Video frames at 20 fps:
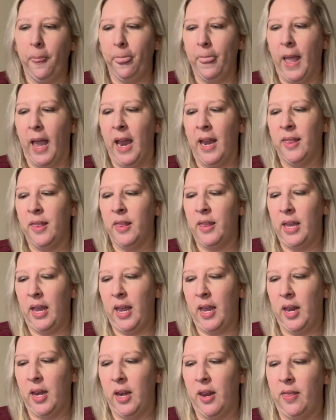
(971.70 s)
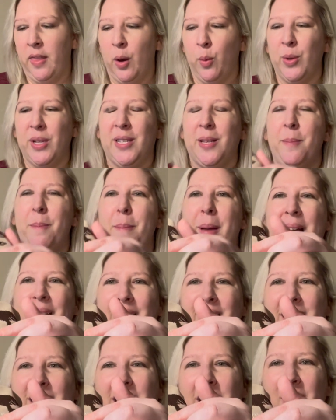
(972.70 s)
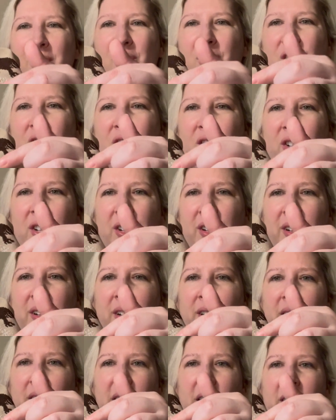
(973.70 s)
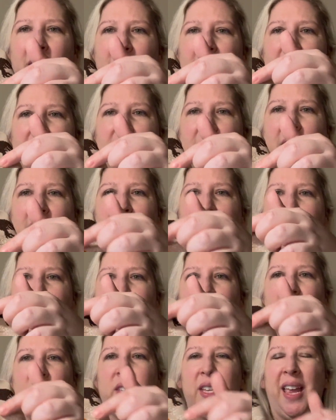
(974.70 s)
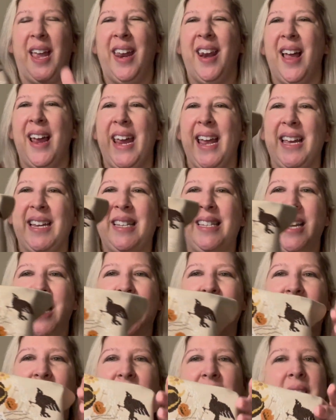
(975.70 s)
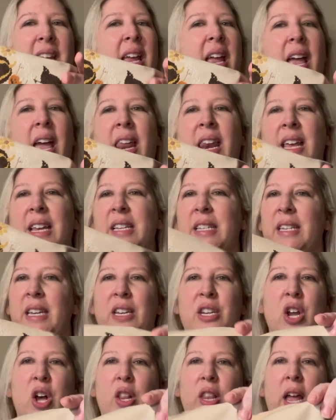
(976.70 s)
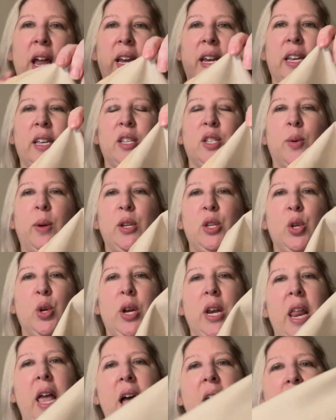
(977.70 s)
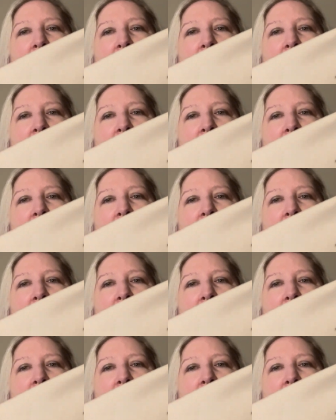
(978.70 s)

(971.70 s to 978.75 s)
And then there was some backstitch in these leaves, and I had done it and I did not like it, so I took it out.